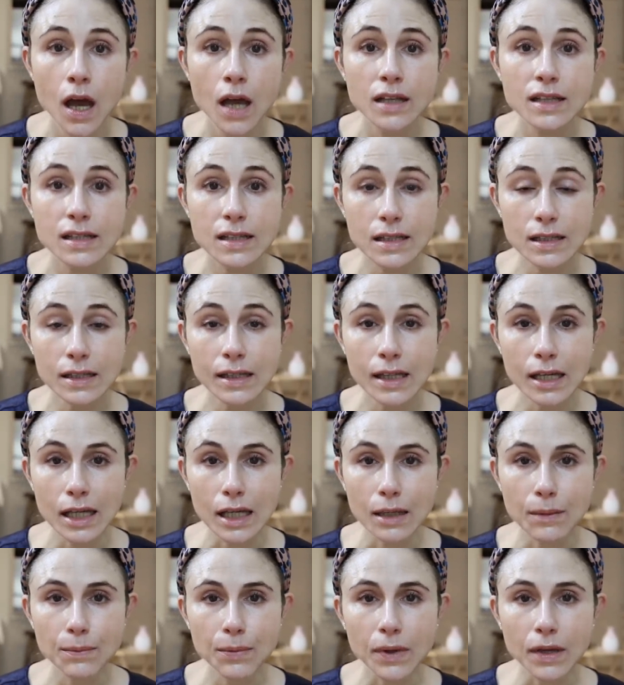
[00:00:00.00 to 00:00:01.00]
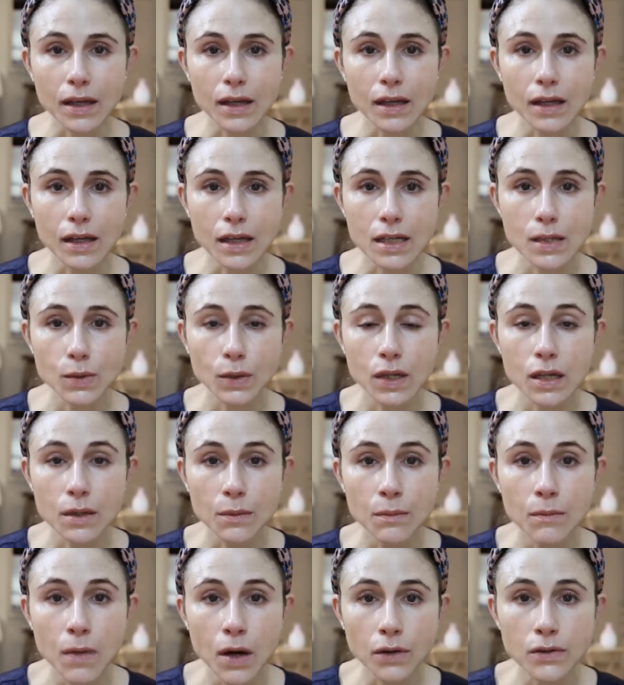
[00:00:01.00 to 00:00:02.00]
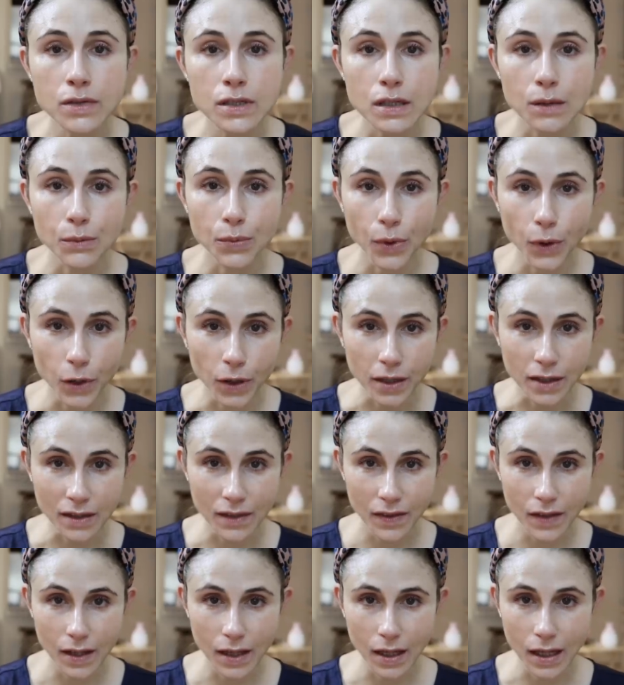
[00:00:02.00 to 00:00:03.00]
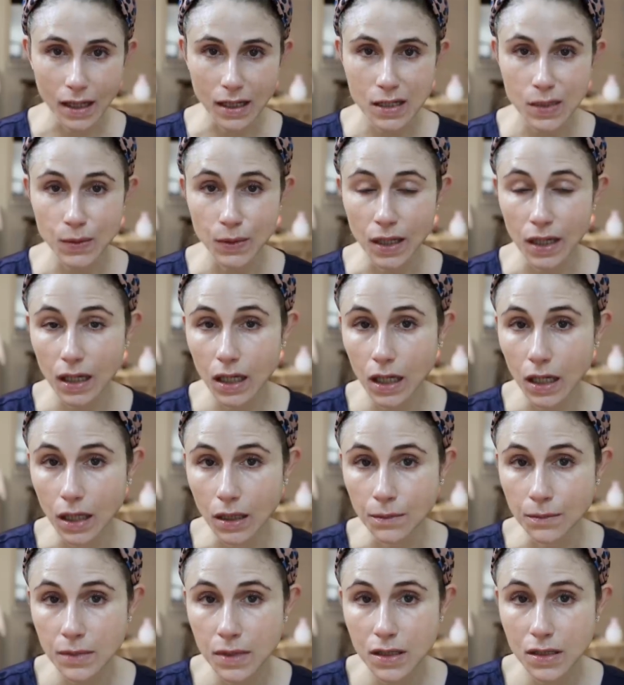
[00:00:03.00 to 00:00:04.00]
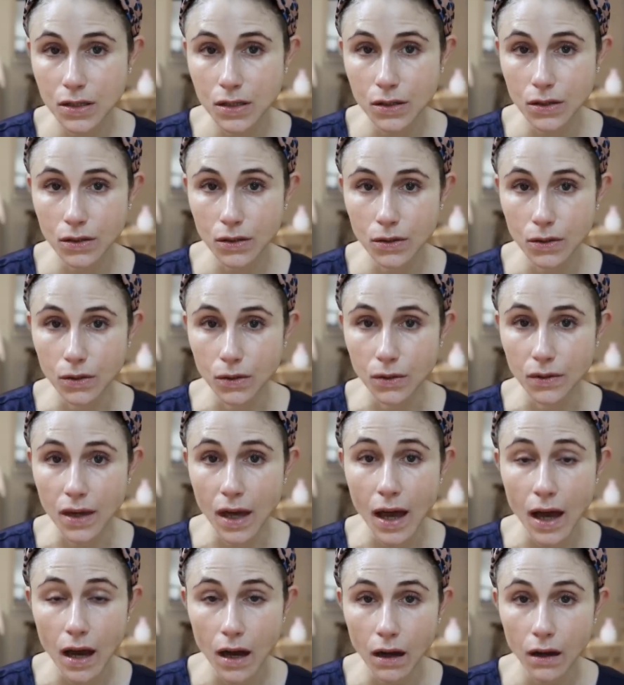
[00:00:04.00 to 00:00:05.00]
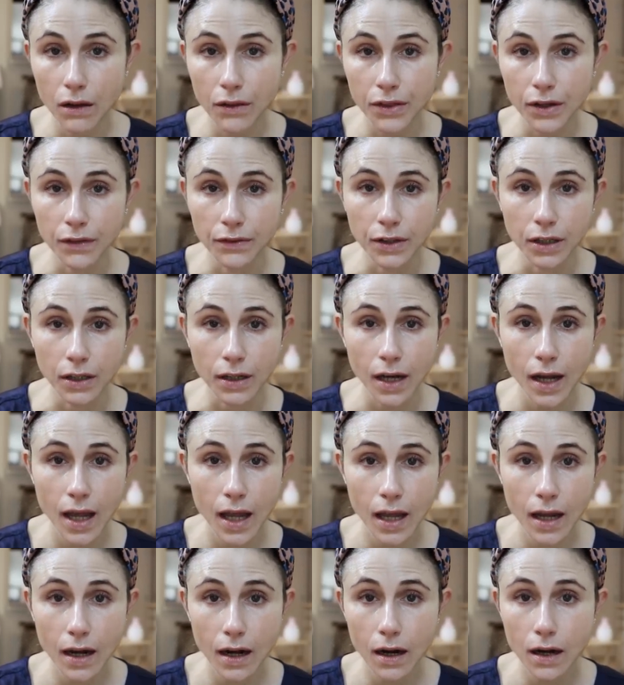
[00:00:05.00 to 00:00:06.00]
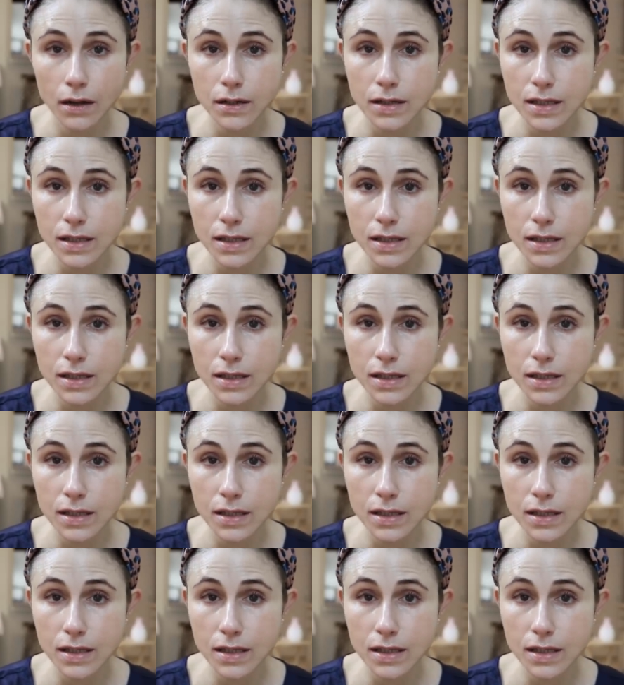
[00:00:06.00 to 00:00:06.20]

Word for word: sleep is one of the most important things when it comes to the health of your hair,